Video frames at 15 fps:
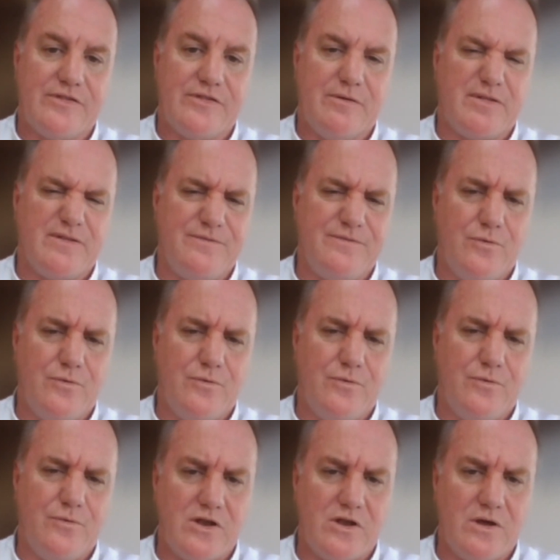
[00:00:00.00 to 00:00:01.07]
So it's
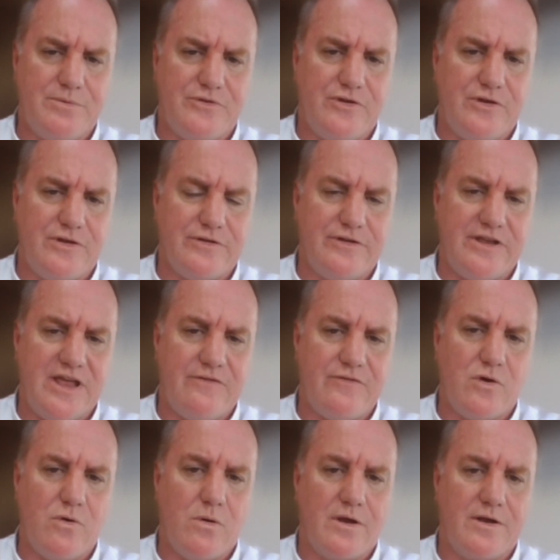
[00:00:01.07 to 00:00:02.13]
afforded me an opportunity to have
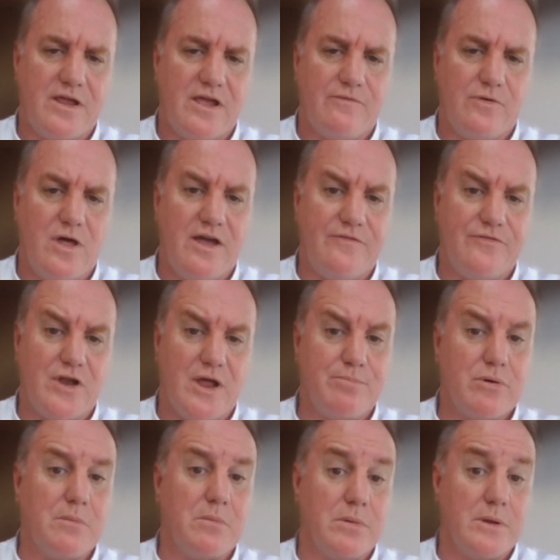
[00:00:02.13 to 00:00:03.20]
a quality of life that I
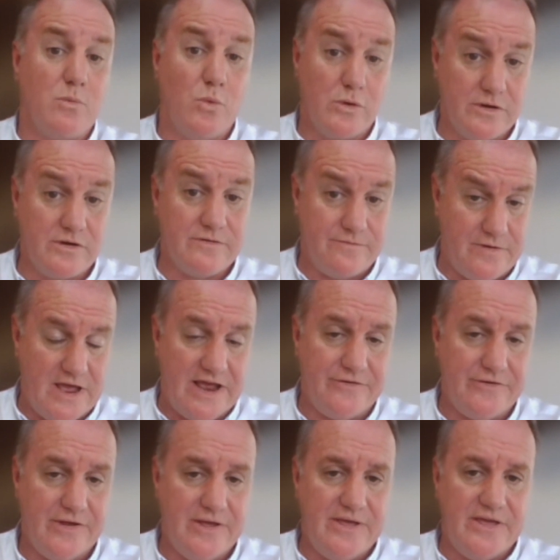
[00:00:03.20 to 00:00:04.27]
probably wouldn't have
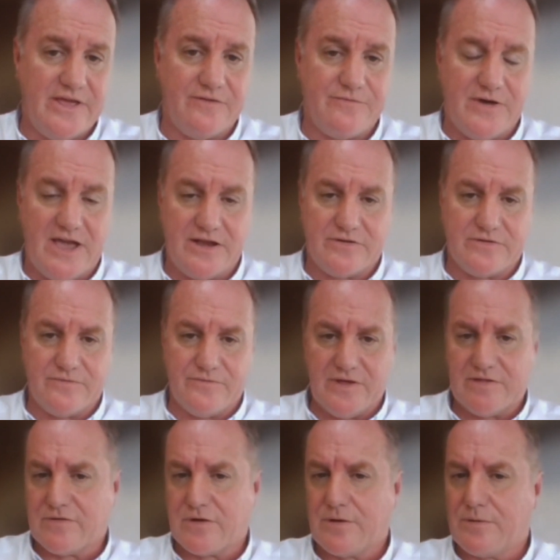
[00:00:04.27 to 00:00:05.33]
had if I hadn't
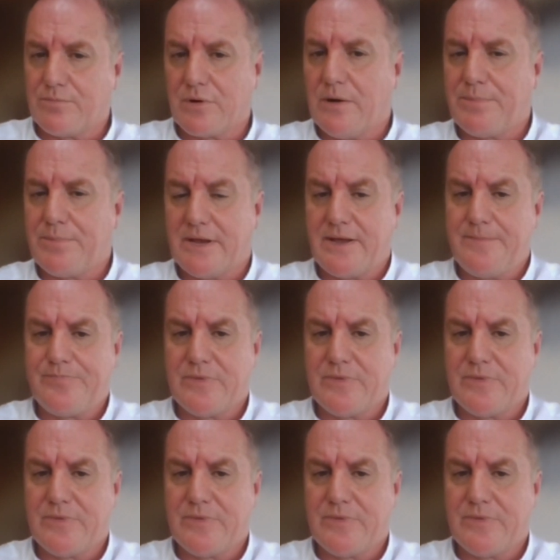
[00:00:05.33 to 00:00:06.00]
invested in property